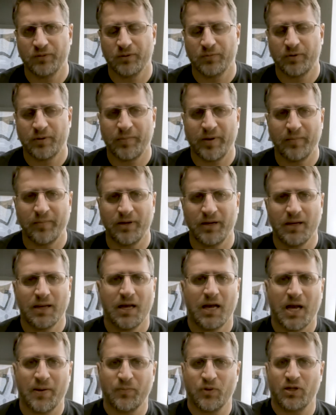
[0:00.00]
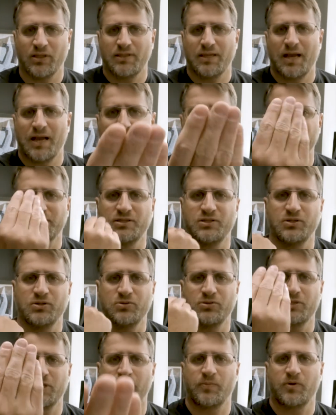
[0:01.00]
Remember, I'm not asking you
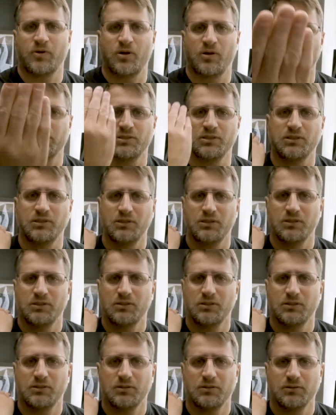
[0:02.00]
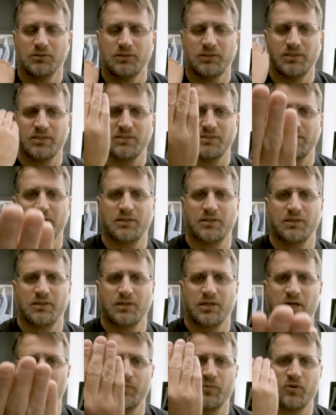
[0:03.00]
to come closer. This is the
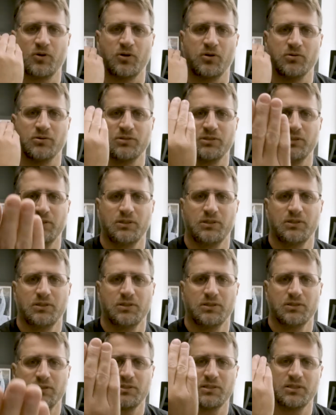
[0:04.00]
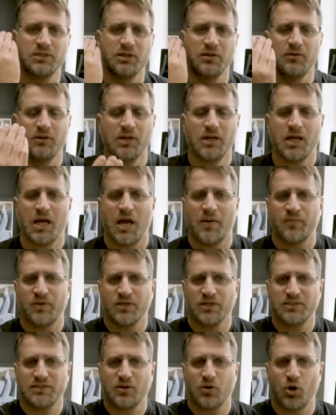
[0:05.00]
come closer signal. I'm
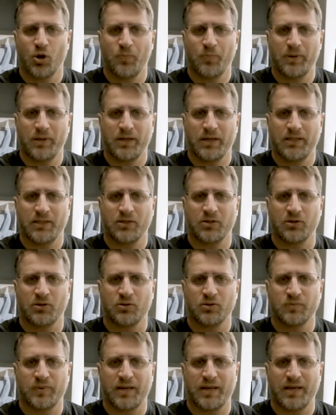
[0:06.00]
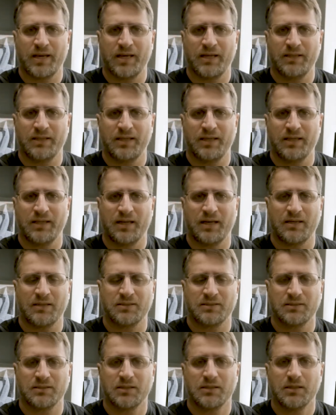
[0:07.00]
just open and close my hand and
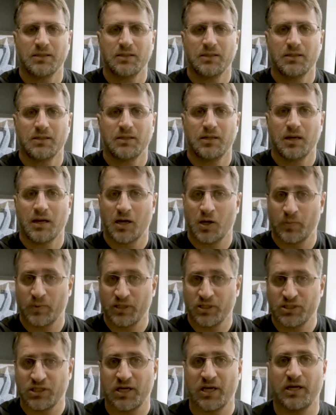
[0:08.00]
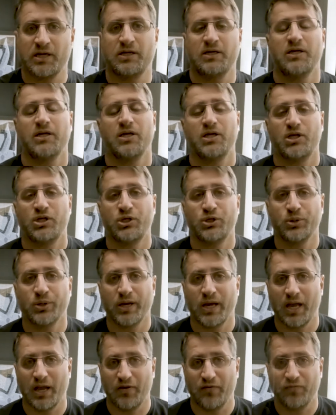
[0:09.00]
ask how much air you
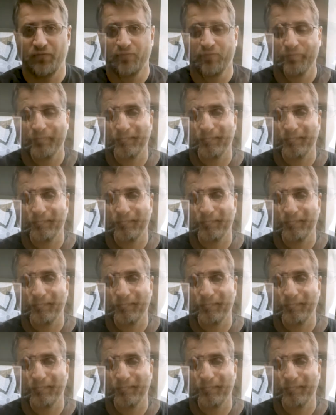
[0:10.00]
have.